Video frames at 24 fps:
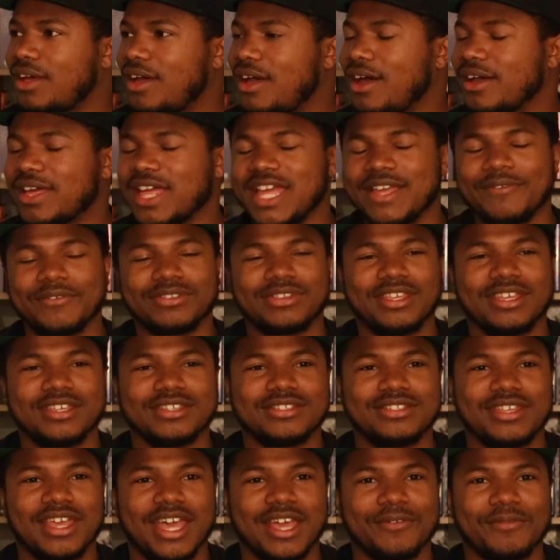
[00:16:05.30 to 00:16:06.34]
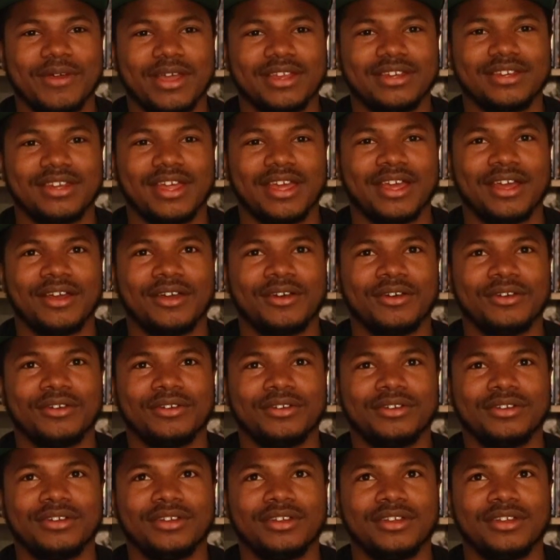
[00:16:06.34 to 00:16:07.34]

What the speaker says: I can't even think his name right now.